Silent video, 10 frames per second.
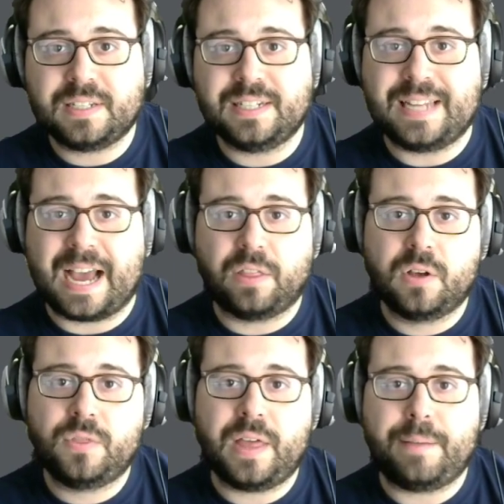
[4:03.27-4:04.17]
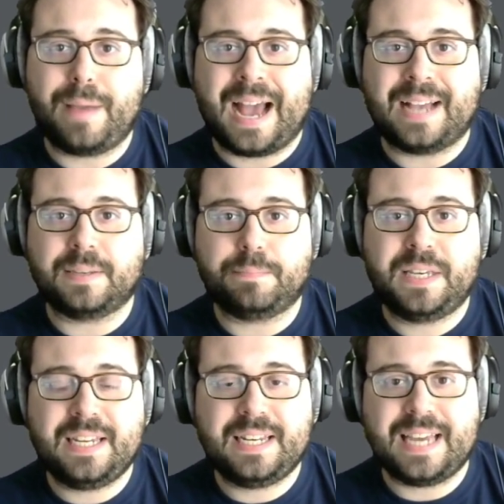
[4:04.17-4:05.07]
download them as a
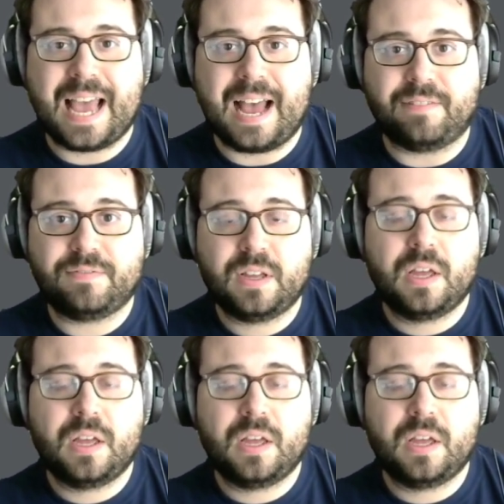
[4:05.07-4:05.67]
PDF